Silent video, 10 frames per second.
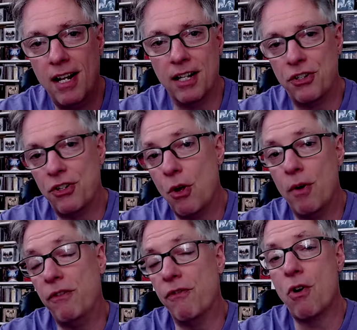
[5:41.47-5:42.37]
Let us know
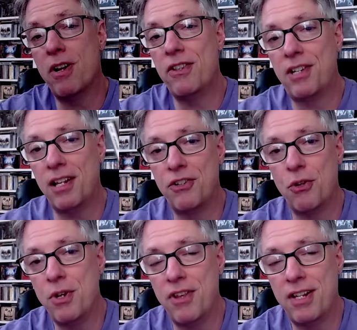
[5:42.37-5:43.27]
if you've heard of this. Let us
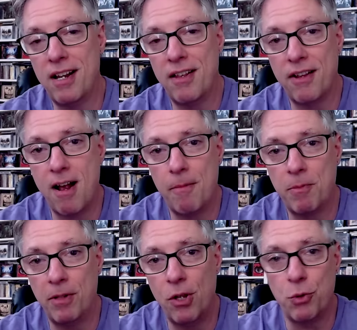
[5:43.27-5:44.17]
know what you think down in the comments
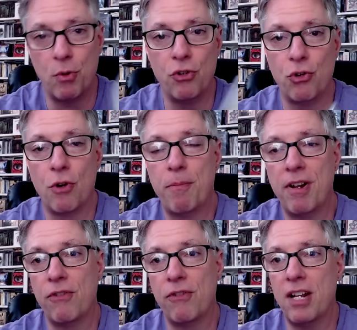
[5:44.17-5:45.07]
below, as well as your pick
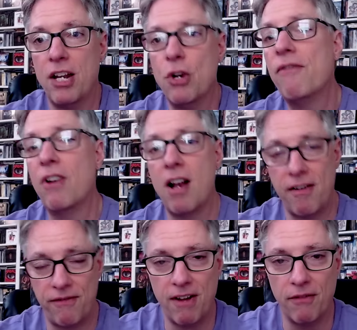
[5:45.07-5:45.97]
for today, your
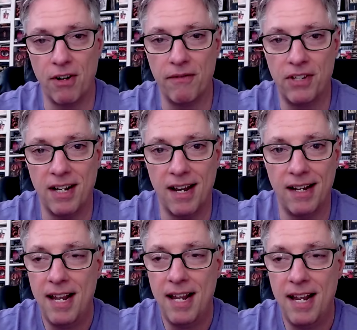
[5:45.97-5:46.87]
forgotten favorite of today.